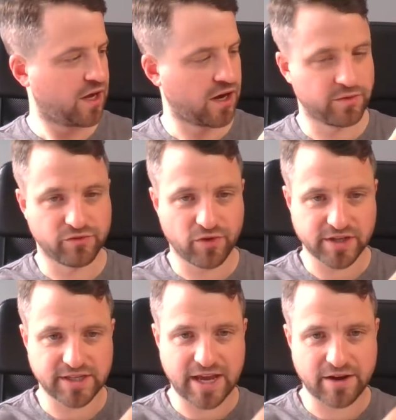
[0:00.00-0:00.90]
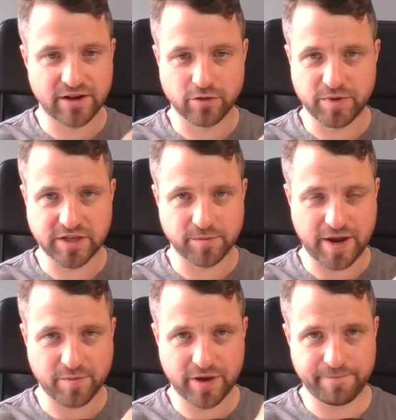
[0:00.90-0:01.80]
I would write it down on a little piece of
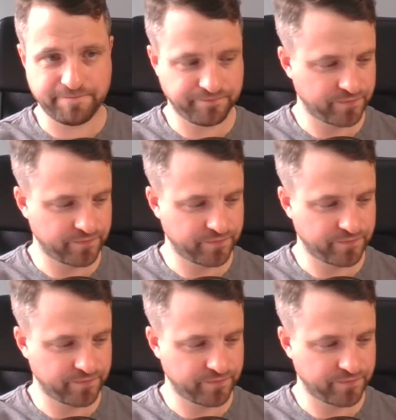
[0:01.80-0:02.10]
paper